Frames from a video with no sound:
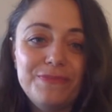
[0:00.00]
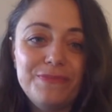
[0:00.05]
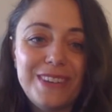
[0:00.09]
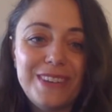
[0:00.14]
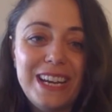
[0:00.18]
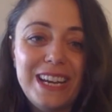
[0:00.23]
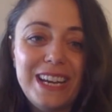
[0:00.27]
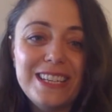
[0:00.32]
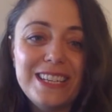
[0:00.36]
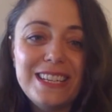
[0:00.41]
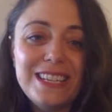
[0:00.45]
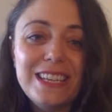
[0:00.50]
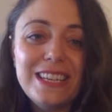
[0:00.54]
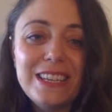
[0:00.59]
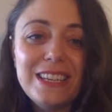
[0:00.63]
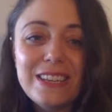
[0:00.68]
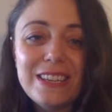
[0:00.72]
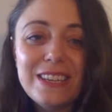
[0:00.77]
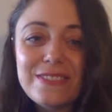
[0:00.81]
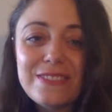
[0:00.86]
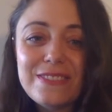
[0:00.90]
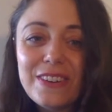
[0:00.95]
Right?
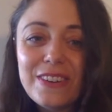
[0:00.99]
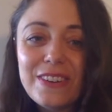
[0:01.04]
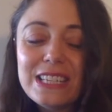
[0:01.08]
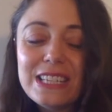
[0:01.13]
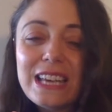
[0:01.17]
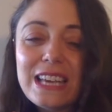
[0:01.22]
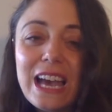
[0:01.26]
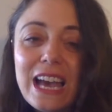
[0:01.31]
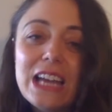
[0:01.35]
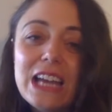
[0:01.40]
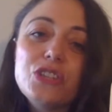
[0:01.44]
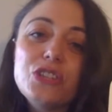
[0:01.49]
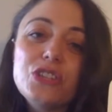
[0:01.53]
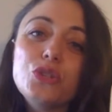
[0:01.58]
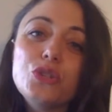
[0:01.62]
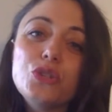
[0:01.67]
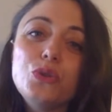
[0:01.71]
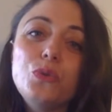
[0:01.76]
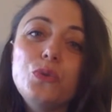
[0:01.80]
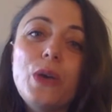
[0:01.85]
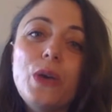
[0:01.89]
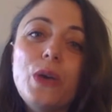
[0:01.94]
She is very tied
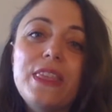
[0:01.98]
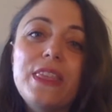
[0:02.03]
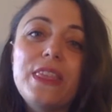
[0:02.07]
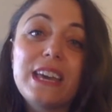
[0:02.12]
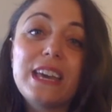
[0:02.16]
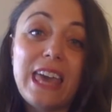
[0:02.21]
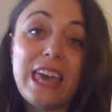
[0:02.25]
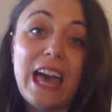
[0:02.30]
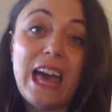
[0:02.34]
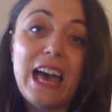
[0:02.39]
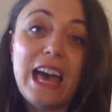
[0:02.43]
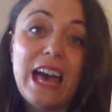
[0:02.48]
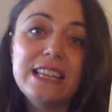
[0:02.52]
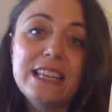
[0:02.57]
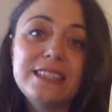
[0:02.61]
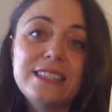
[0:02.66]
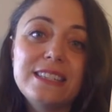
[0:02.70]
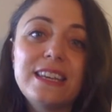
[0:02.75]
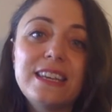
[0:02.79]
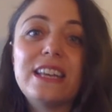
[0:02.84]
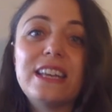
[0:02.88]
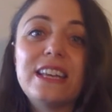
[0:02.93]
to the
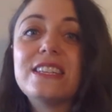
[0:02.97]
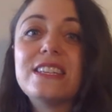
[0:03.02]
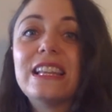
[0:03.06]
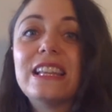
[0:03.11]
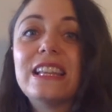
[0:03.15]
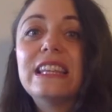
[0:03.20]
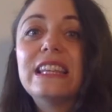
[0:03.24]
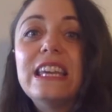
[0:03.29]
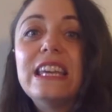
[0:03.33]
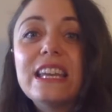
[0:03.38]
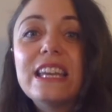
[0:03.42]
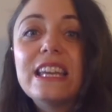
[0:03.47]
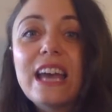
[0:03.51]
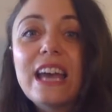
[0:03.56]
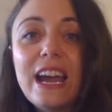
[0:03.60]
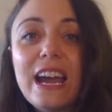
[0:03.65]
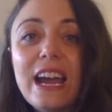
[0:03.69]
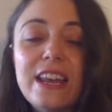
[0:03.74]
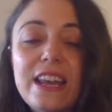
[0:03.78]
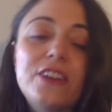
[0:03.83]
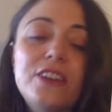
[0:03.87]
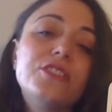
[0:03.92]
cat and
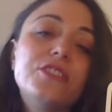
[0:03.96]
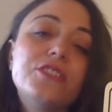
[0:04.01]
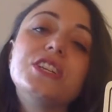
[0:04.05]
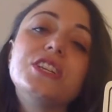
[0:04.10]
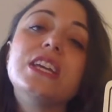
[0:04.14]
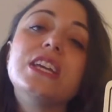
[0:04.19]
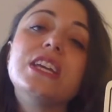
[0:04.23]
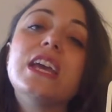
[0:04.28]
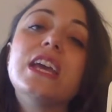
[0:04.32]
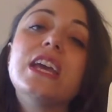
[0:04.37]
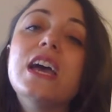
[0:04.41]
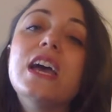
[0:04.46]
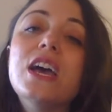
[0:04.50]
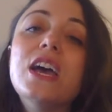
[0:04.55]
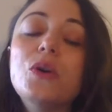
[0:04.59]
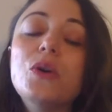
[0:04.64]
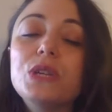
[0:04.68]
leonine energy,